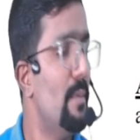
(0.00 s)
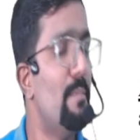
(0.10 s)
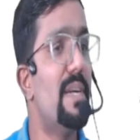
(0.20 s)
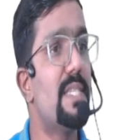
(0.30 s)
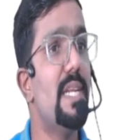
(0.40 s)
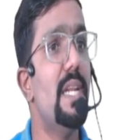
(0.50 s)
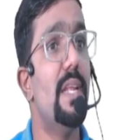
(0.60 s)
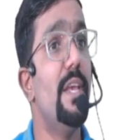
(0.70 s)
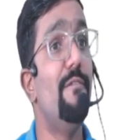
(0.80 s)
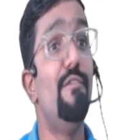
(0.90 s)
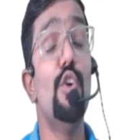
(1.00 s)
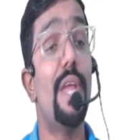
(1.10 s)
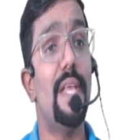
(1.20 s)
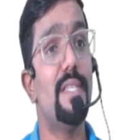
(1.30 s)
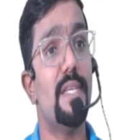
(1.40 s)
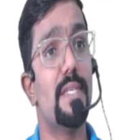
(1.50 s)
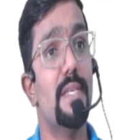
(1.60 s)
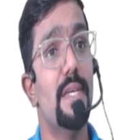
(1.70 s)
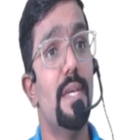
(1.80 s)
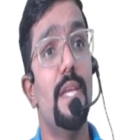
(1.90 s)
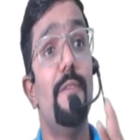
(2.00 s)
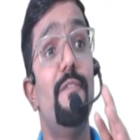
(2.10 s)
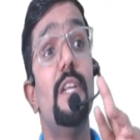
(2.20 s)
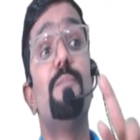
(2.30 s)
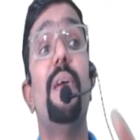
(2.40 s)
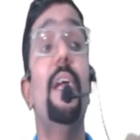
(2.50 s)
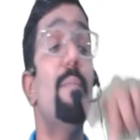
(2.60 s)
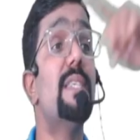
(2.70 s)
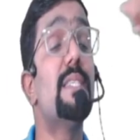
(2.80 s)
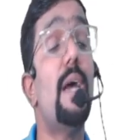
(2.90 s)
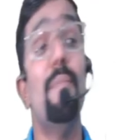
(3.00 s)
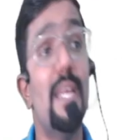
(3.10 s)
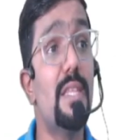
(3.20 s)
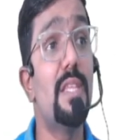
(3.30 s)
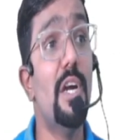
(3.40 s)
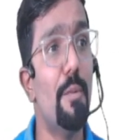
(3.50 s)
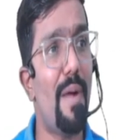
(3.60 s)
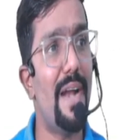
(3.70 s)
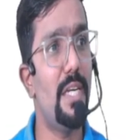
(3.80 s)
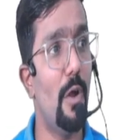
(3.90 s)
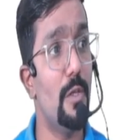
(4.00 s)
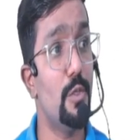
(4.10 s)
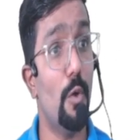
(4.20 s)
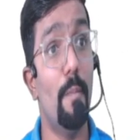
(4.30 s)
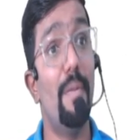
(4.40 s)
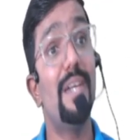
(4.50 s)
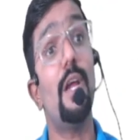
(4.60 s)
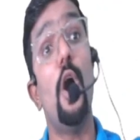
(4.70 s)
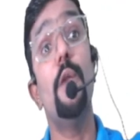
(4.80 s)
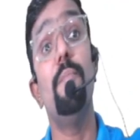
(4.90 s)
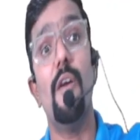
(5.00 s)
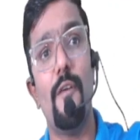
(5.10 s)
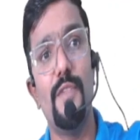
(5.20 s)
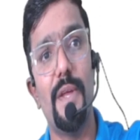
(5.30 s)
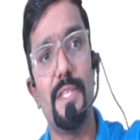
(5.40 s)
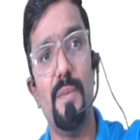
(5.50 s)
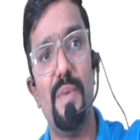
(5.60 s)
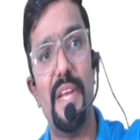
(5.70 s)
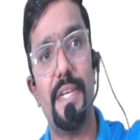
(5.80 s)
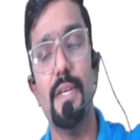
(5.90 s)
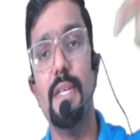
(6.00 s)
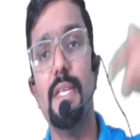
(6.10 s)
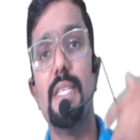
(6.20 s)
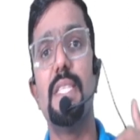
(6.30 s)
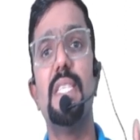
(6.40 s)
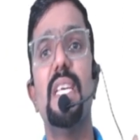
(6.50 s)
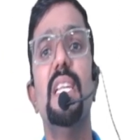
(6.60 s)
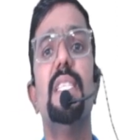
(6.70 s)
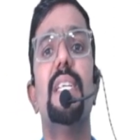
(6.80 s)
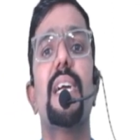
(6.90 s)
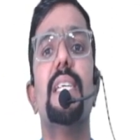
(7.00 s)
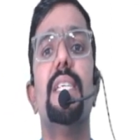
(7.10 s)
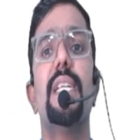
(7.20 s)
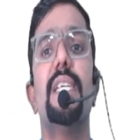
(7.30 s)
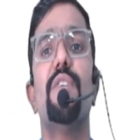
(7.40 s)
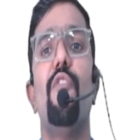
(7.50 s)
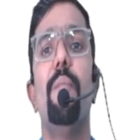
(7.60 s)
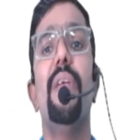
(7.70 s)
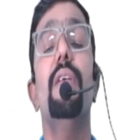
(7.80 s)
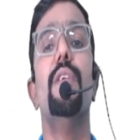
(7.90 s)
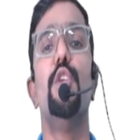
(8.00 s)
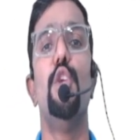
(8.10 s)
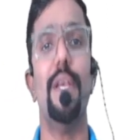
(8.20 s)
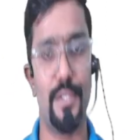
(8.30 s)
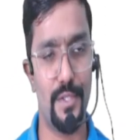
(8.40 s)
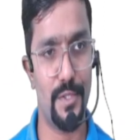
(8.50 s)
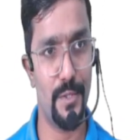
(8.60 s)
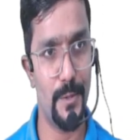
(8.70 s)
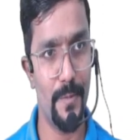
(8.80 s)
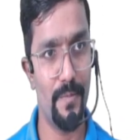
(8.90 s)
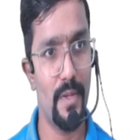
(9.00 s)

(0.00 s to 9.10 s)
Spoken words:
But still, in few cases, if it is paid by some other third party also, but on behalf of the recipient, still is it a consideration for me? Yes.